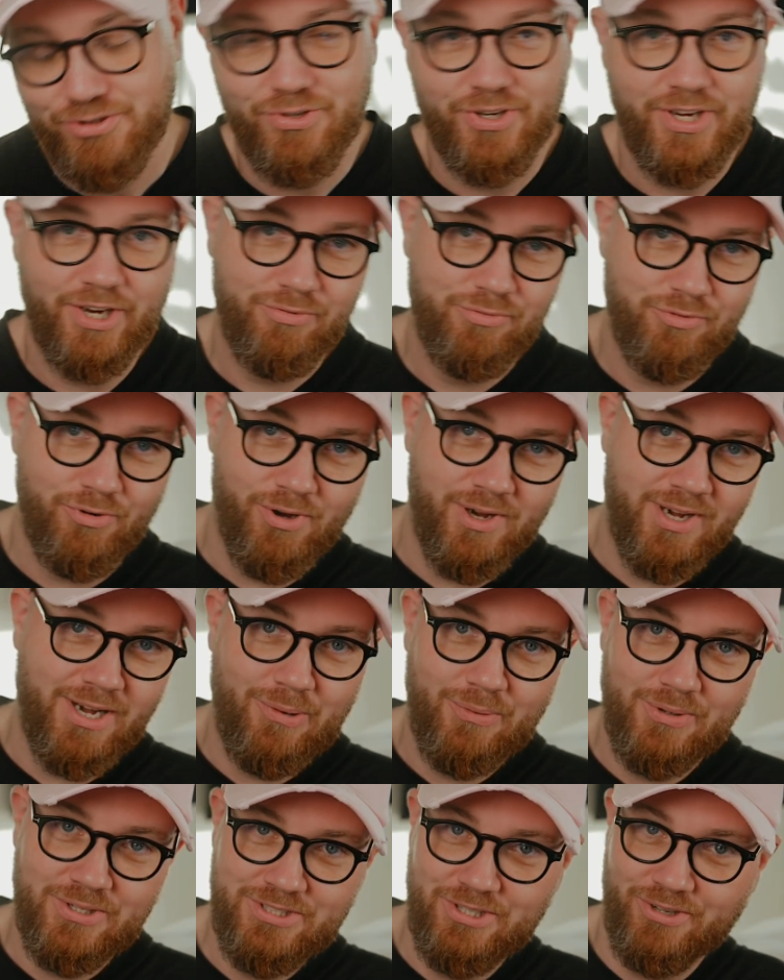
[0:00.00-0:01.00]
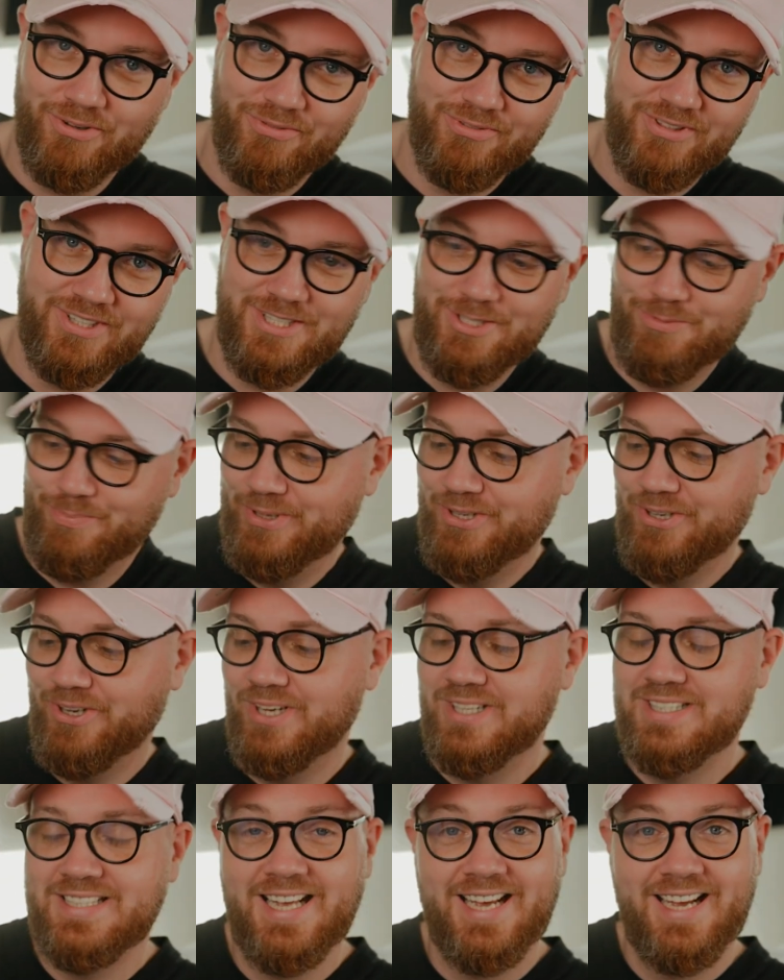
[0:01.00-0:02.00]
to get 4 hours out of these,
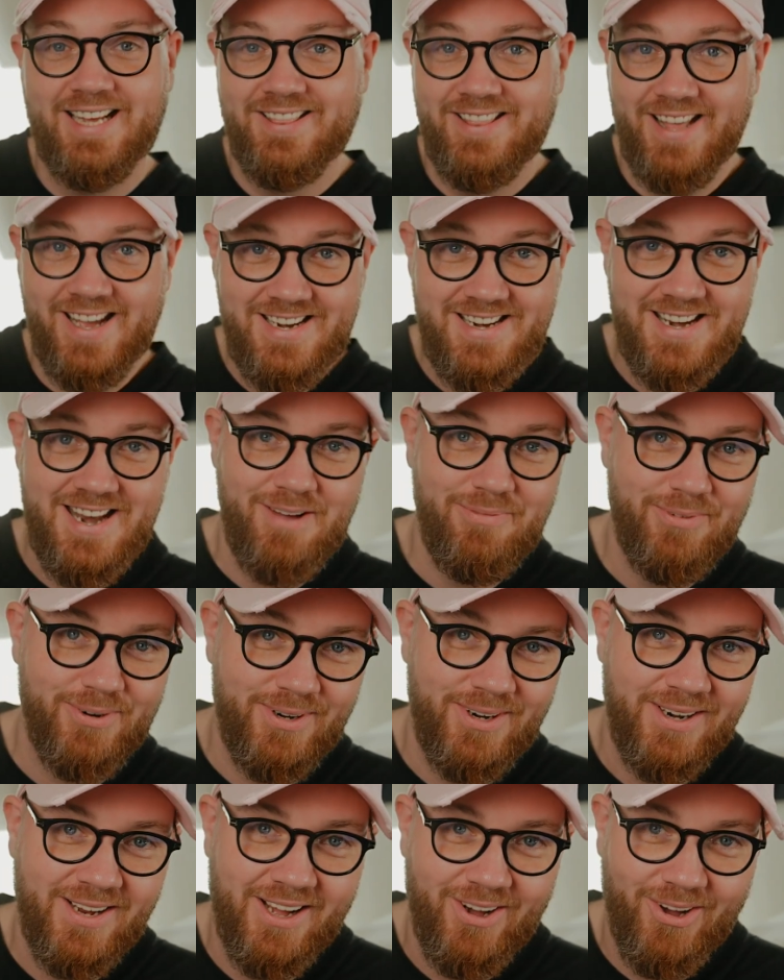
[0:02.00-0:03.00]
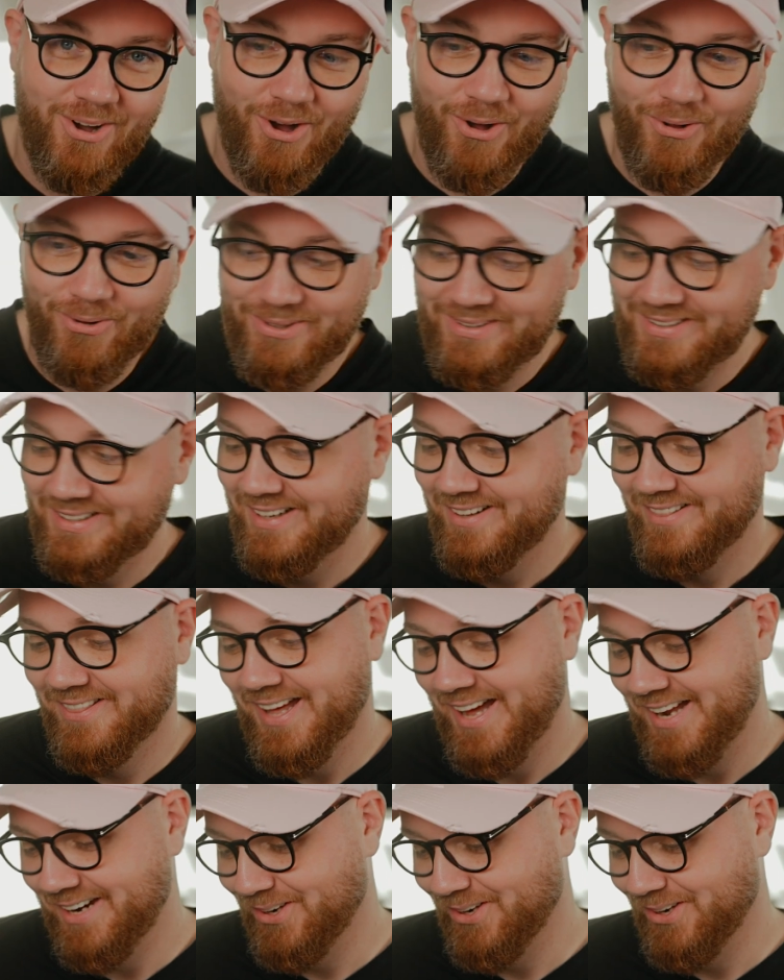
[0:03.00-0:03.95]
because they never hold that